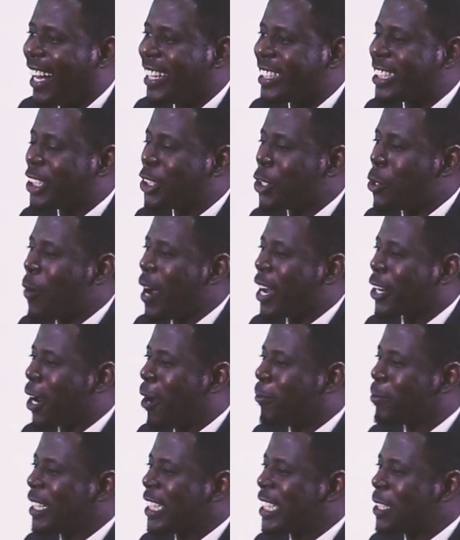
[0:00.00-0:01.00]
did you wake
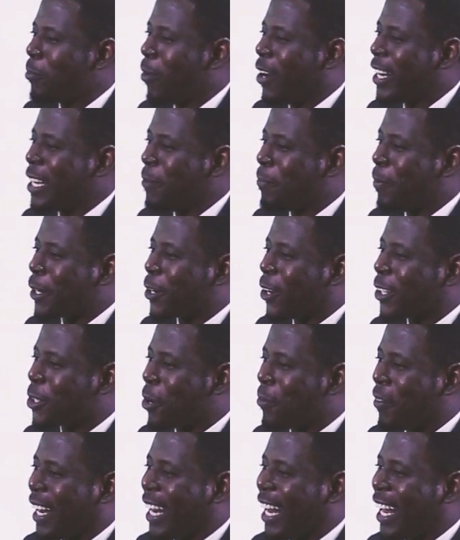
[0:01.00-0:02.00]
up this morning because
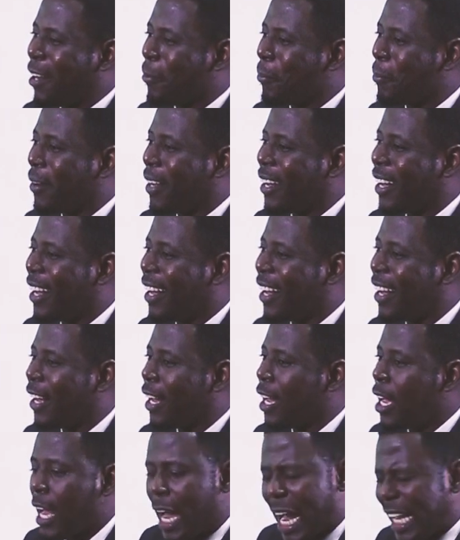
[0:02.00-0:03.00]
of alarm?
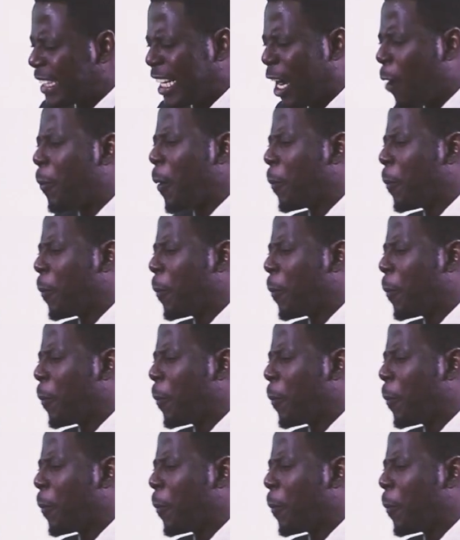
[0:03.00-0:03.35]
I tell